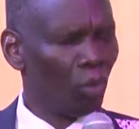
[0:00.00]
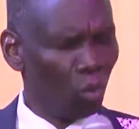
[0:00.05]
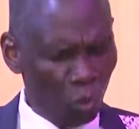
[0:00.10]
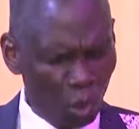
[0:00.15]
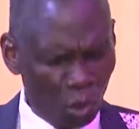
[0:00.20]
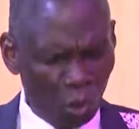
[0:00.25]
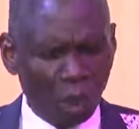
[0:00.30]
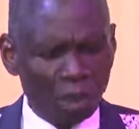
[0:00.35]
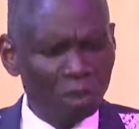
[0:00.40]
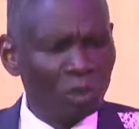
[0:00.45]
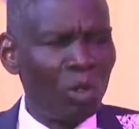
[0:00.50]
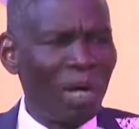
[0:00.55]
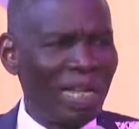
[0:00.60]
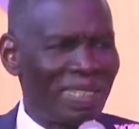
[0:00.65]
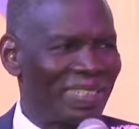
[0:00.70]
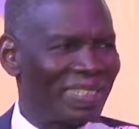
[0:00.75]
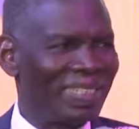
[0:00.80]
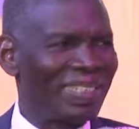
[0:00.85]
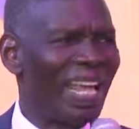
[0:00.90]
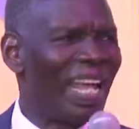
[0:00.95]
We want to
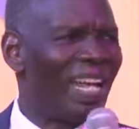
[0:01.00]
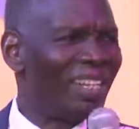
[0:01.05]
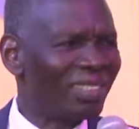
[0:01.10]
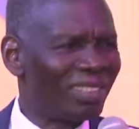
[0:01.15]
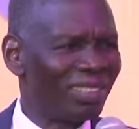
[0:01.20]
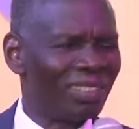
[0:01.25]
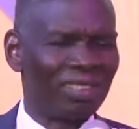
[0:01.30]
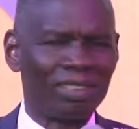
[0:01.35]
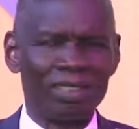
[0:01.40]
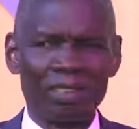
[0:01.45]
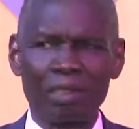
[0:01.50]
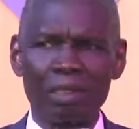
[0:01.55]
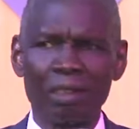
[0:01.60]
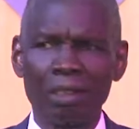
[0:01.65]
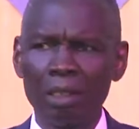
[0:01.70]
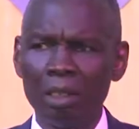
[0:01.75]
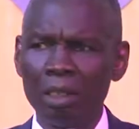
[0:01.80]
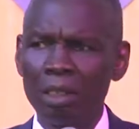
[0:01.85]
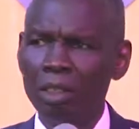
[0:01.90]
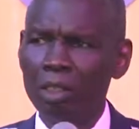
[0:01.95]

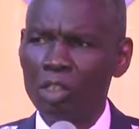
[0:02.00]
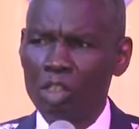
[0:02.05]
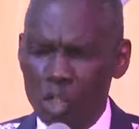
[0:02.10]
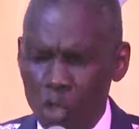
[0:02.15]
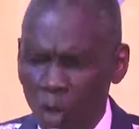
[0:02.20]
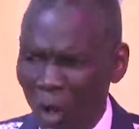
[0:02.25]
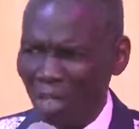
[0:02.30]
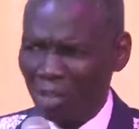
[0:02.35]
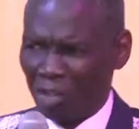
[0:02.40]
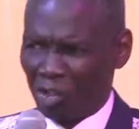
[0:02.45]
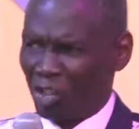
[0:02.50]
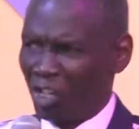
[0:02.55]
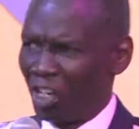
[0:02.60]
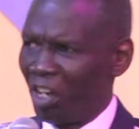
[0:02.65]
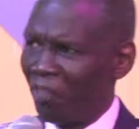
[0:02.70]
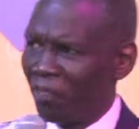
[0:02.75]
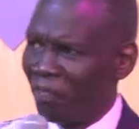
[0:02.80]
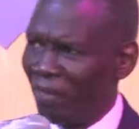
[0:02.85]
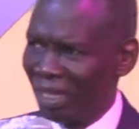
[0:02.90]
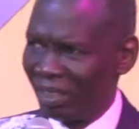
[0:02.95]
assess your
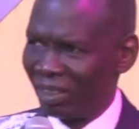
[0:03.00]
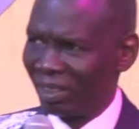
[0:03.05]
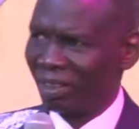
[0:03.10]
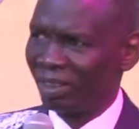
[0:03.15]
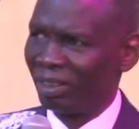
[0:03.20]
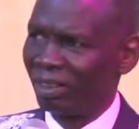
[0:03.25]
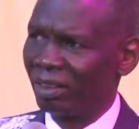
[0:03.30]
achievement